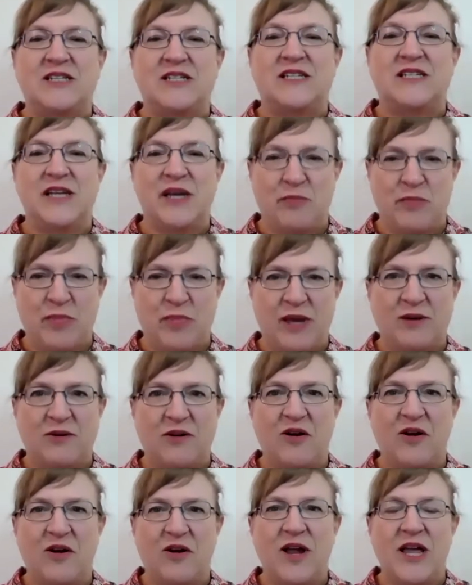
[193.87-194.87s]
dip in
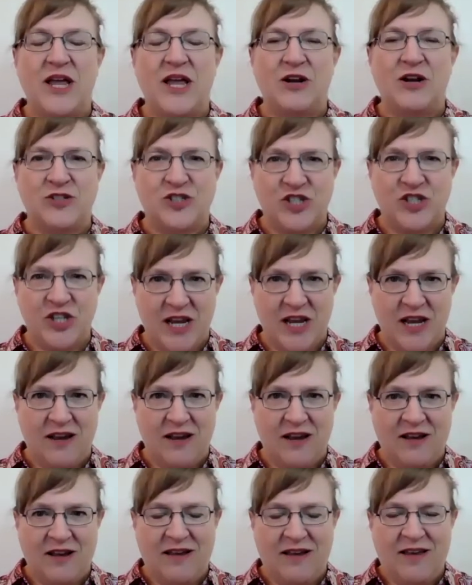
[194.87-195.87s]
our energy
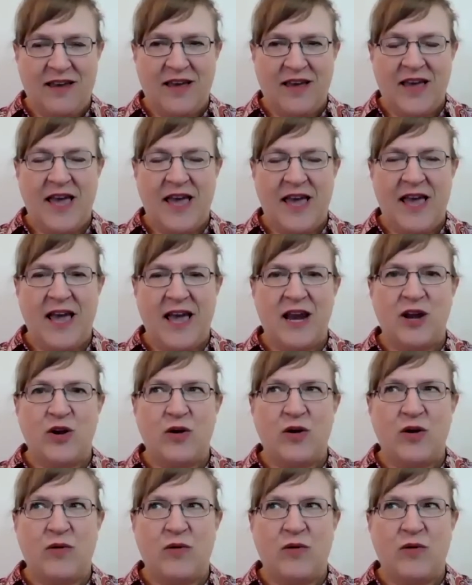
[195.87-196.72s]
and